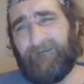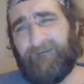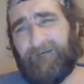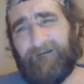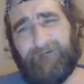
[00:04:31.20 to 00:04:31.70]

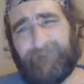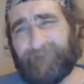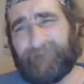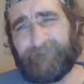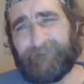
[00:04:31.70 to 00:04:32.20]

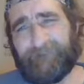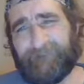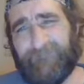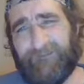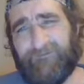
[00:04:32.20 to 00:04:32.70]

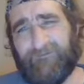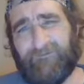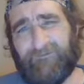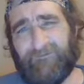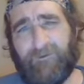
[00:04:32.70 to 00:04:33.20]
there
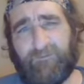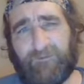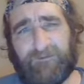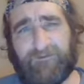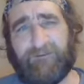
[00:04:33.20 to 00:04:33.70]
is no
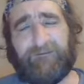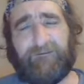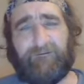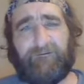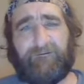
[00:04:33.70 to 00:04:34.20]

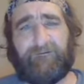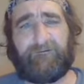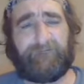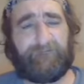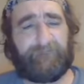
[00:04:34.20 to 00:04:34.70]
particular
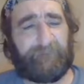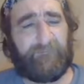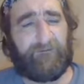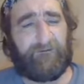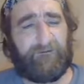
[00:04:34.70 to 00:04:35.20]

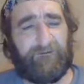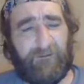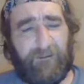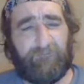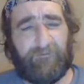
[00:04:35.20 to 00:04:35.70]

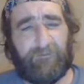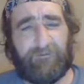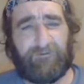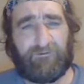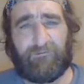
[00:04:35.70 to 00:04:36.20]
level
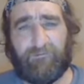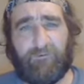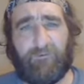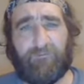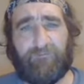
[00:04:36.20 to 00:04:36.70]
or
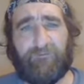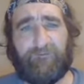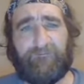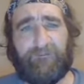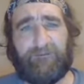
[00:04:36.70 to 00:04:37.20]
group
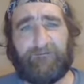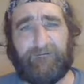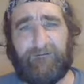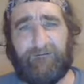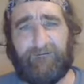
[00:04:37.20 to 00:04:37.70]
that
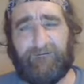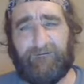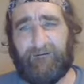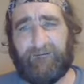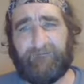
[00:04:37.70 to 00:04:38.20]

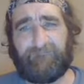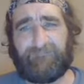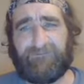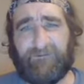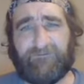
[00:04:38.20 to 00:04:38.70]
I
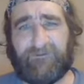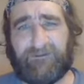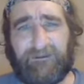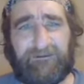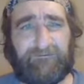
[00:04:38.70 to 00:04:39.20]
am
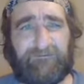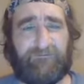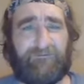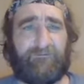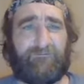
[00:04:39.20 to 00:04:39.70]
designated
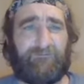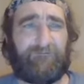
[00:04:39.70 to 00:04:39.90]
to.